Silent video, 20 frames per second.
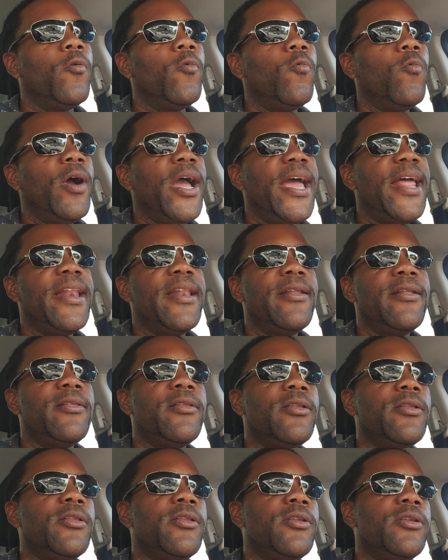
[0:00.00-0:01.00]
when
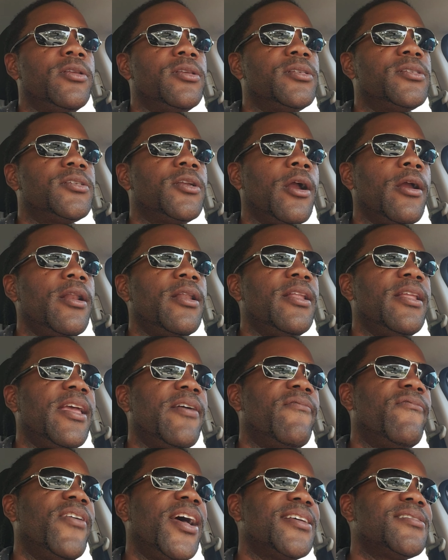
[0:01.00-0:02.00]
certain
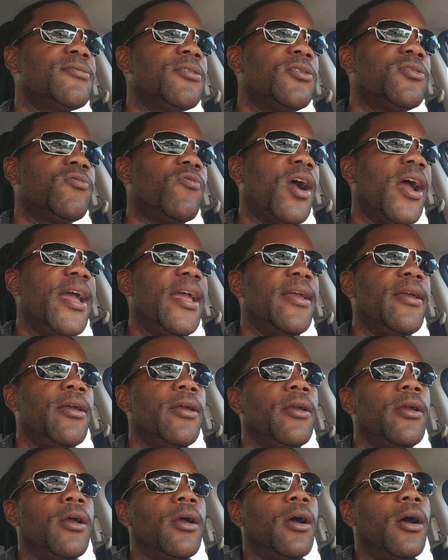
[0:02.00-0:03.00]
investors, right,
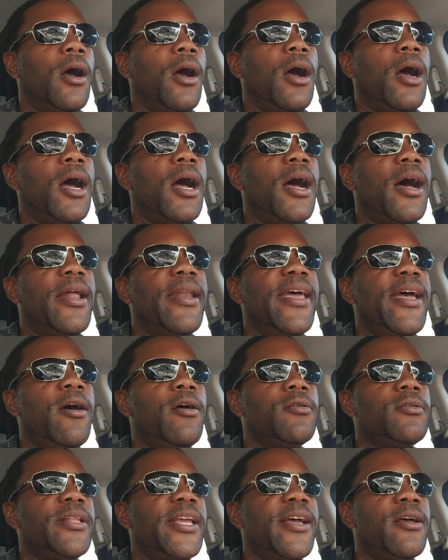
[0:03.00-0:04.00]
uh,
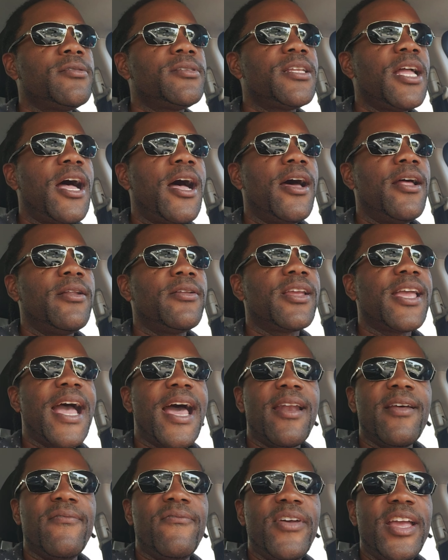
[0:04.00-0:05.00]
they'll they'll start
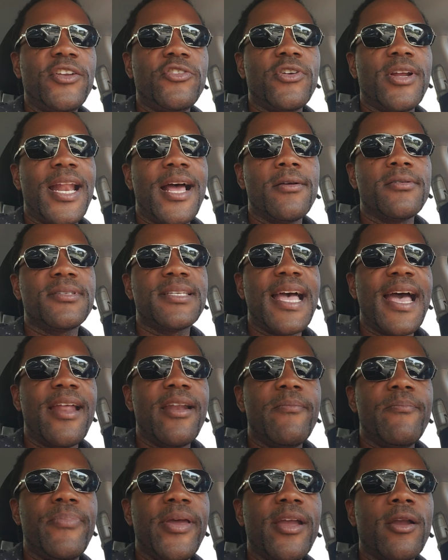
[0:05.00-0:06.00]
kind of venturing outside
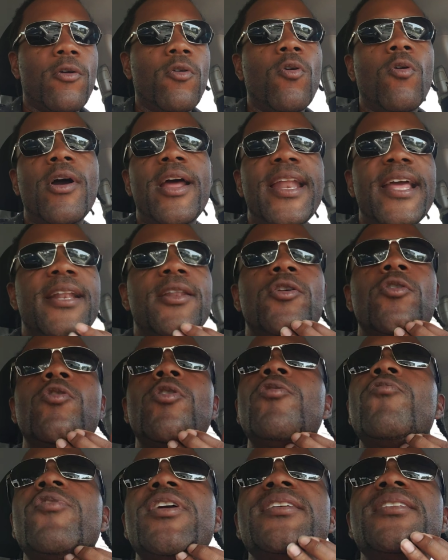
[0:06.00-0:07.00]
of Bitcoin and
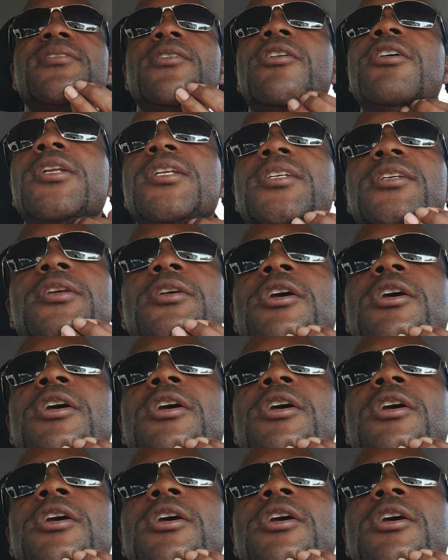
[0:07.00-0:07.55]
doing research,